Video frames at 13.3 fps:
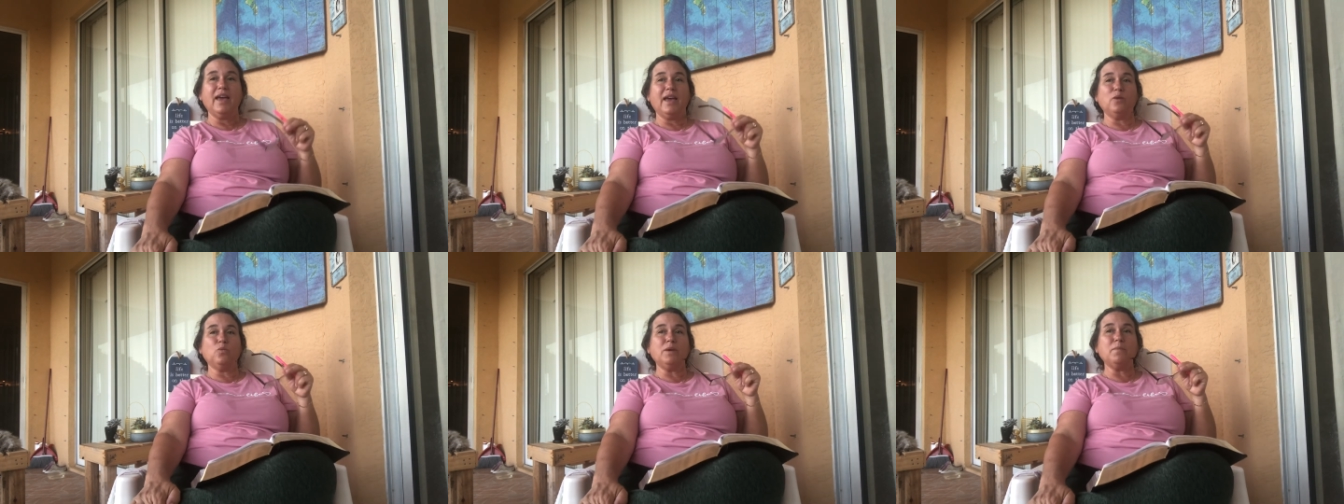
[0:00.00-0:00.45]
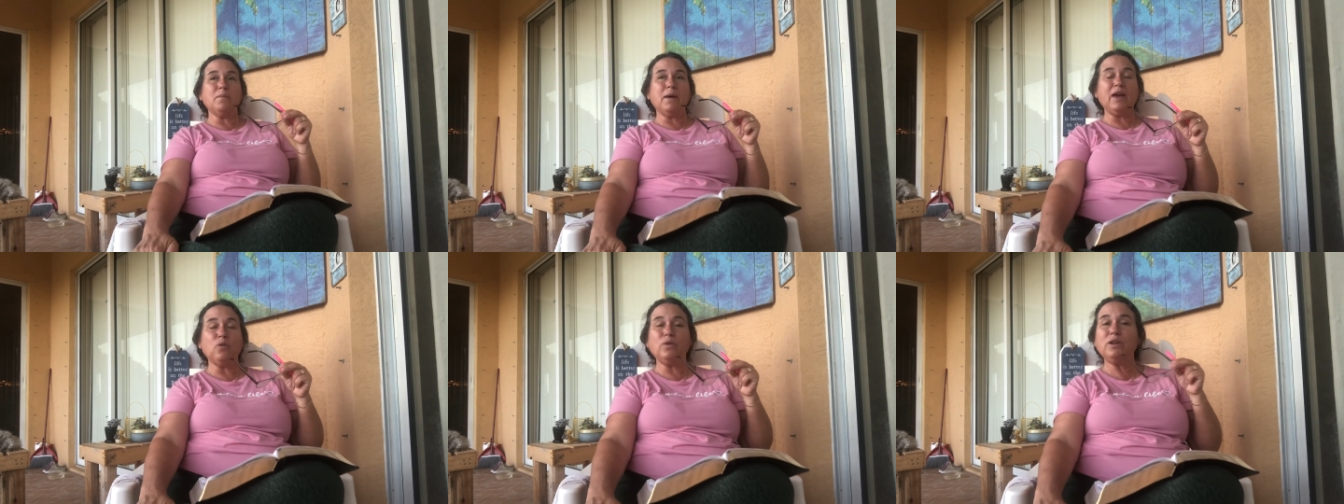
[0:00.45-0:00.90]
And we
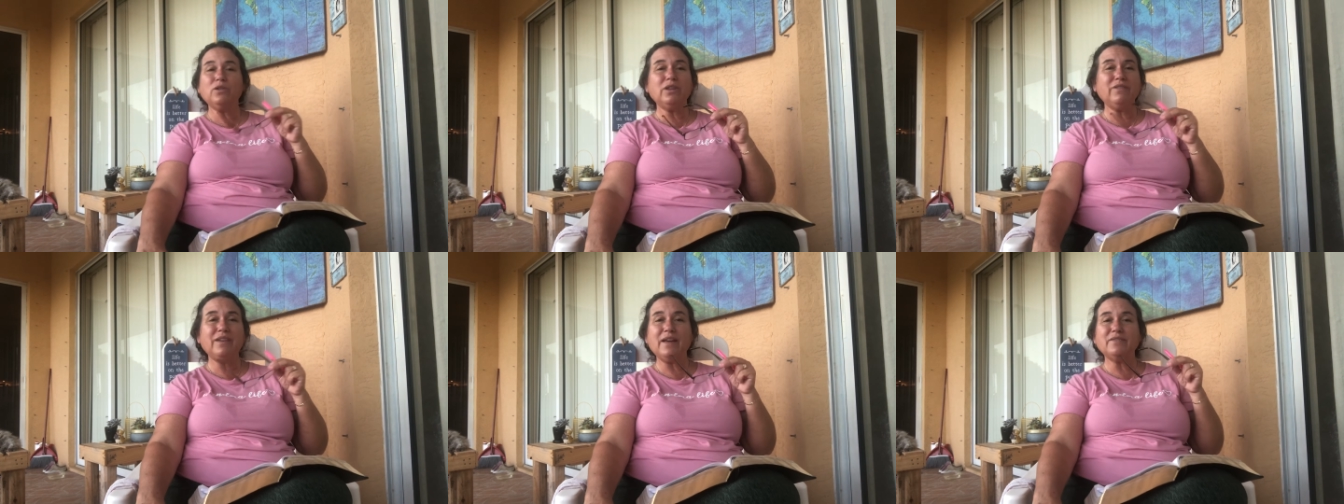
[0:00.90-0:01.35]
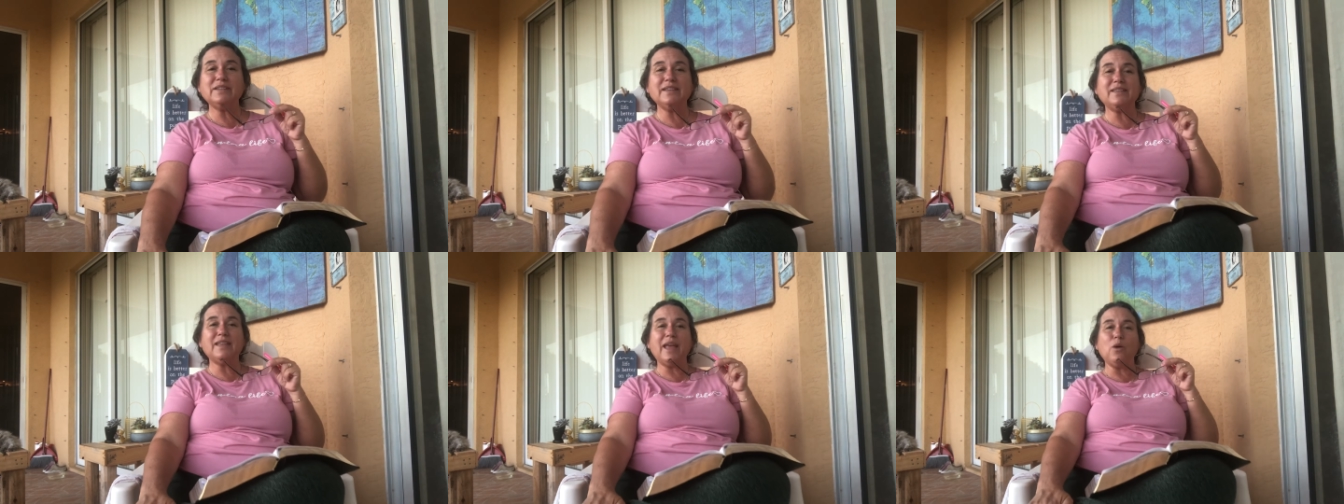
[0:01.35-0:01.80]
might we don't even have to
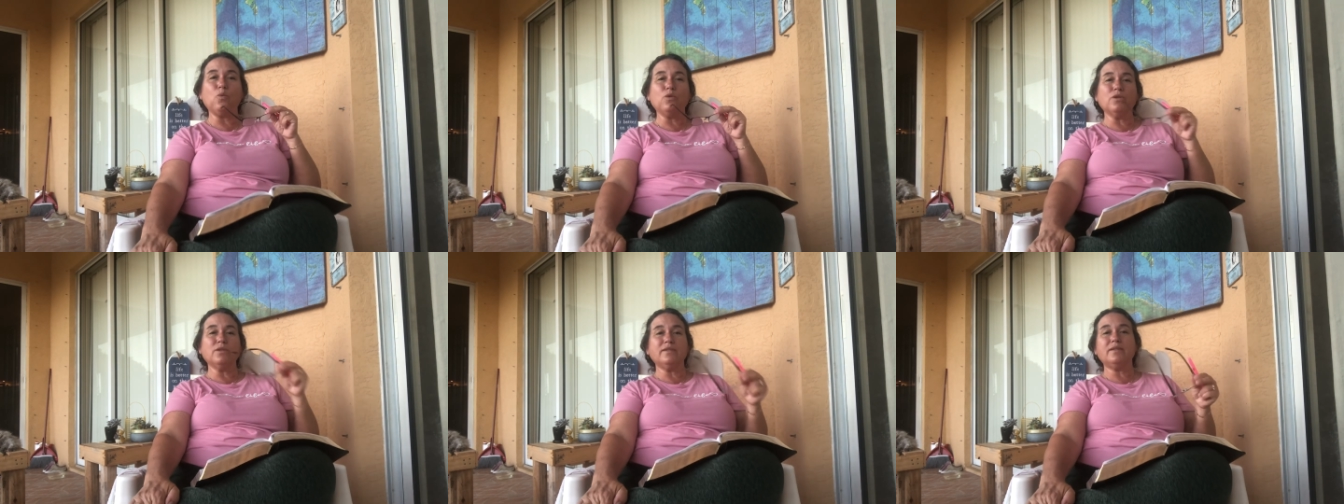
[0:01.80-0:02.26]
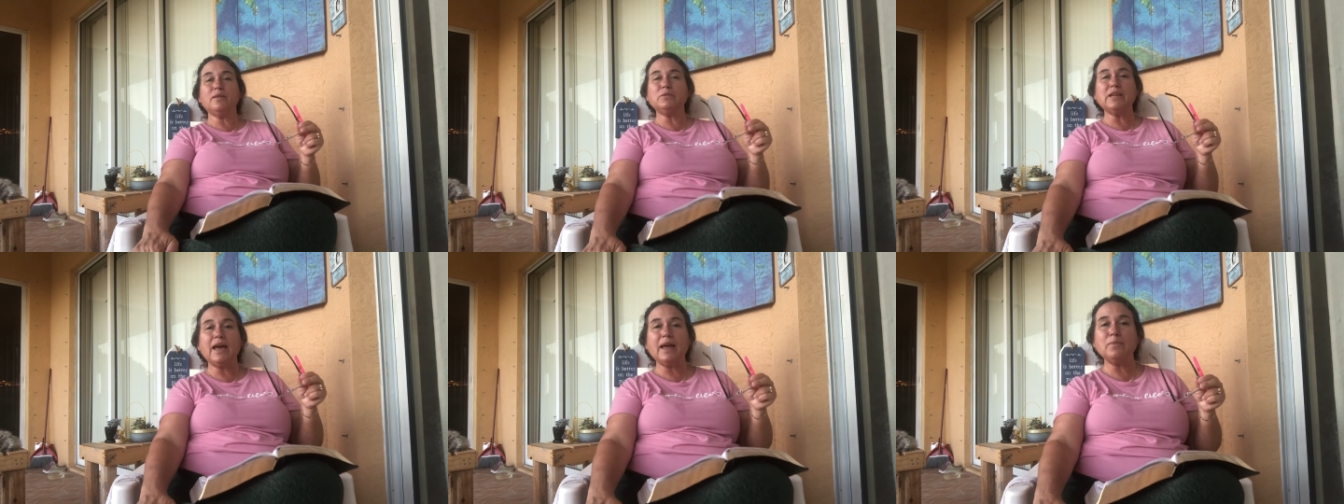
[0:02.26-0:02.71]
say words
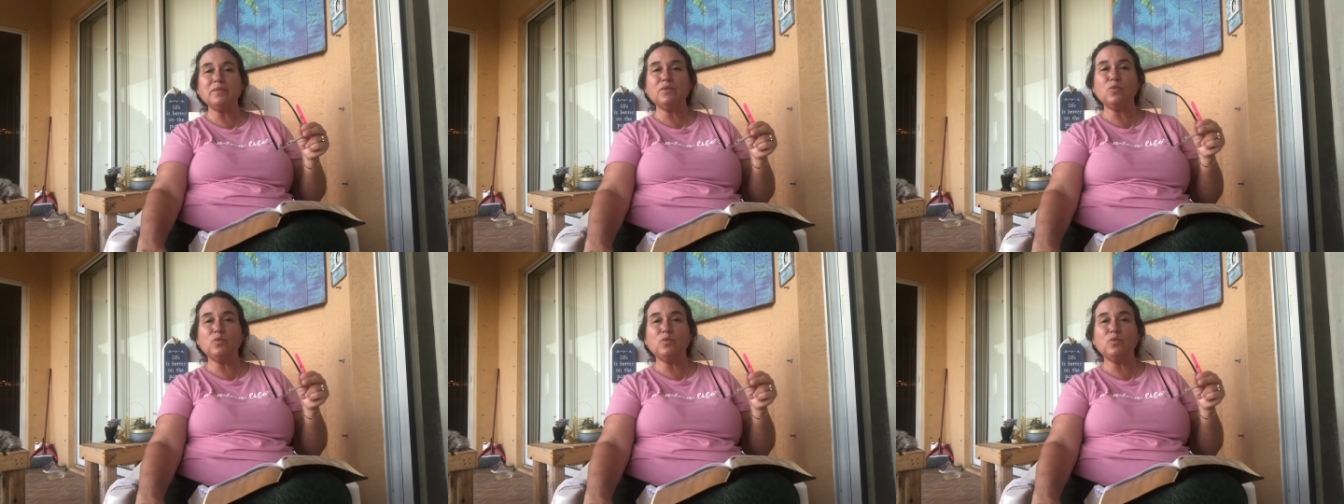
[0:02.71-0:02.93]
sometimes.